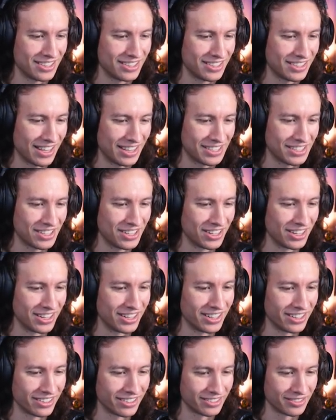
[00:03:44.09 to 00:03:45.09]
That's
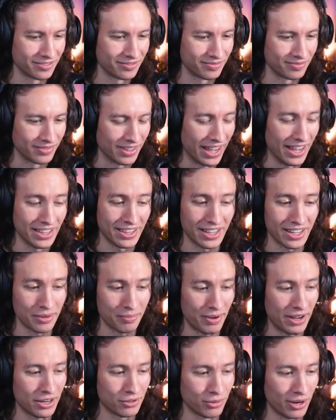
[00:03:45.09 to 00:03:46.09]
good. Hey, they get
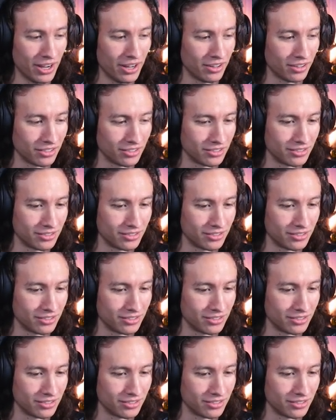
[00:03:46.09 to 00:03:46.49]
paid well!